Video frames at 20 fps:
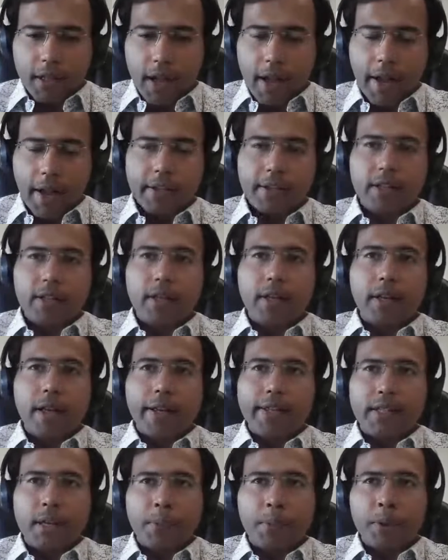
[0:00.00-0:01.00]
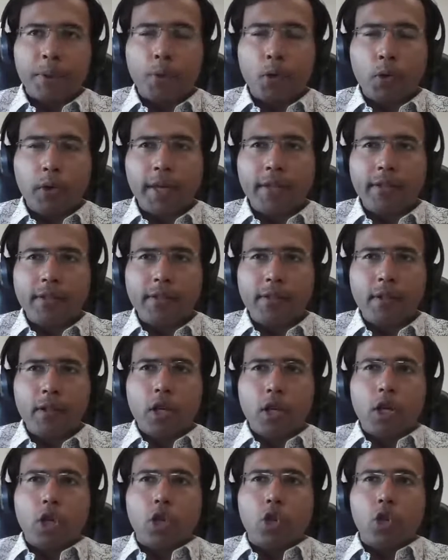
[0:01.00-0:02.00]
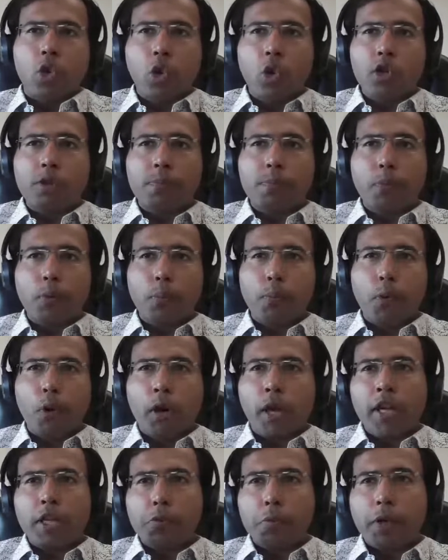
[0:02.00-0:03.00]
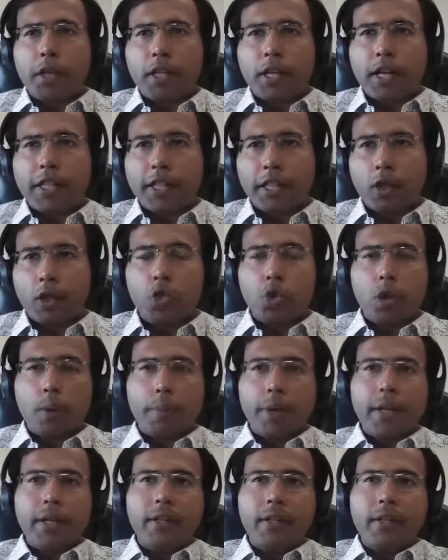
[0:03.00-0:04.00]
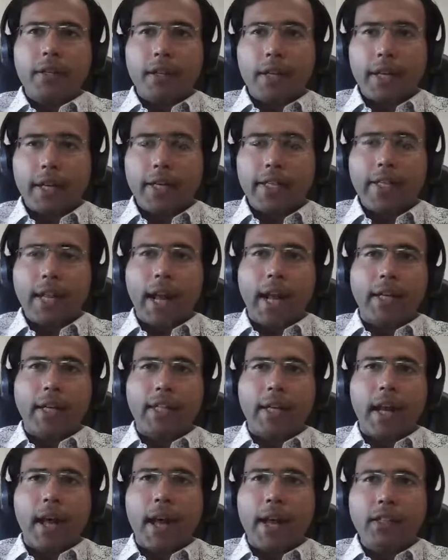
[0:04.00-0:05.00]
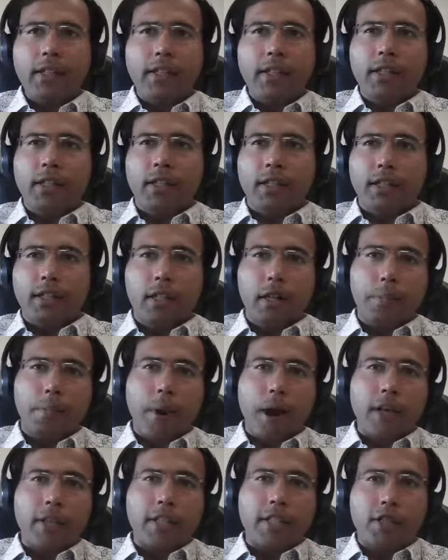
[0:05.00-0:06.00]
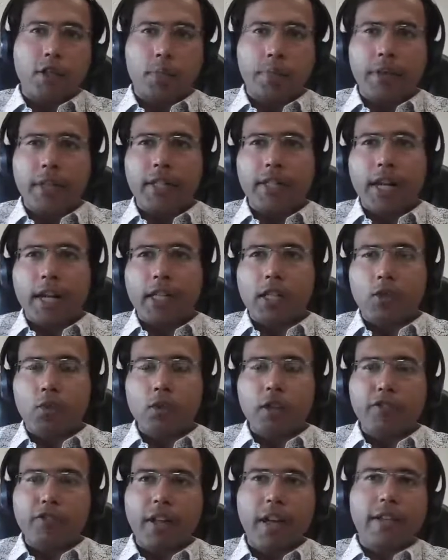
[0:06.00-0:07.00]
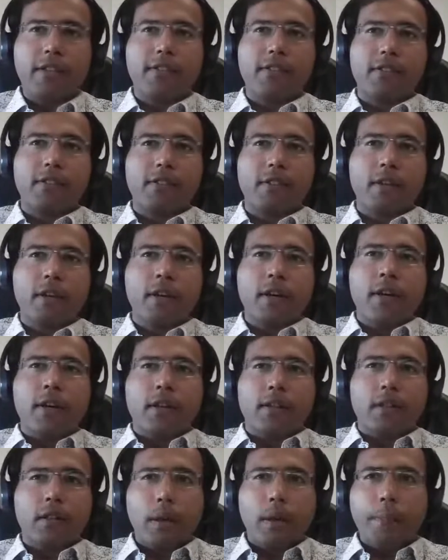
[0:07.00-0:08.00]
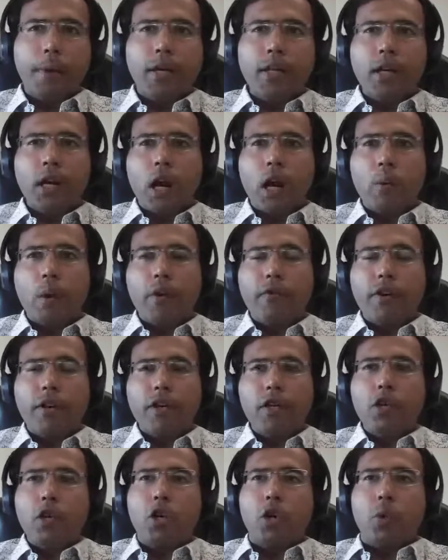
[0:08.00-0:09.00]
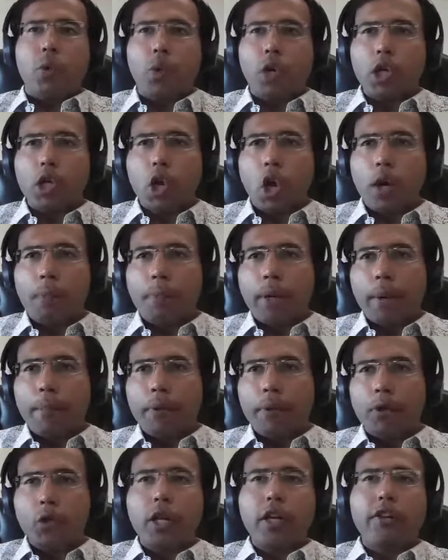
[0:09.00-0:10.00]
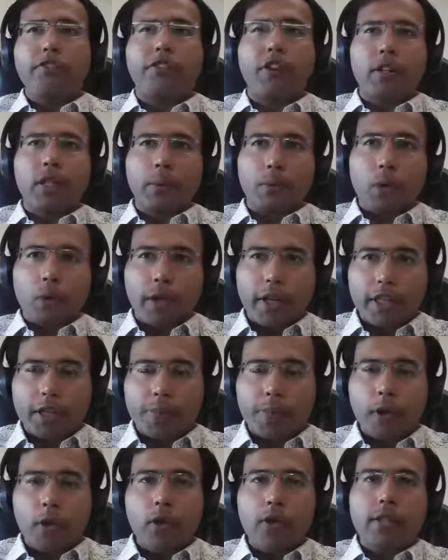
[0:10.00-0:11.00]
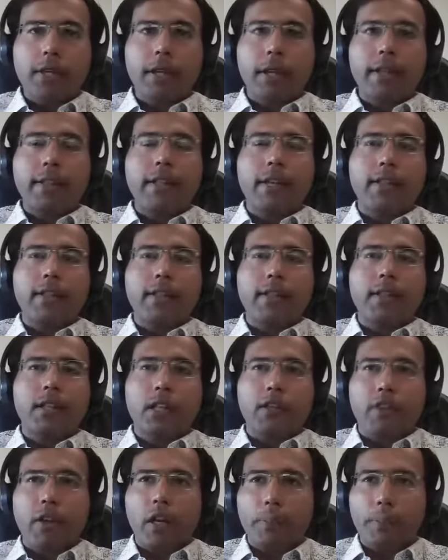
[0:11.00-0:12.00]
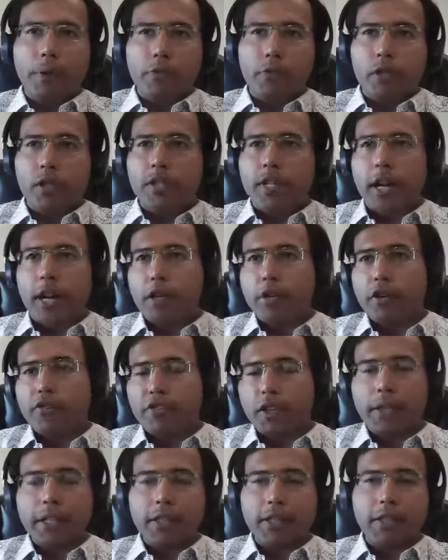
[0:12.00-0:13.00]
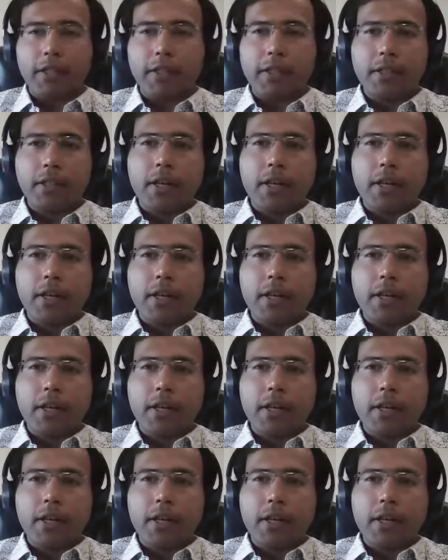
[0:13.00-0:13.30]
accepted bookings, those bookings will continue to remain intact and the parties will be entitled to the flats. The builder, however, would not be able to take further bookings because again, then the development would stand to have terminated.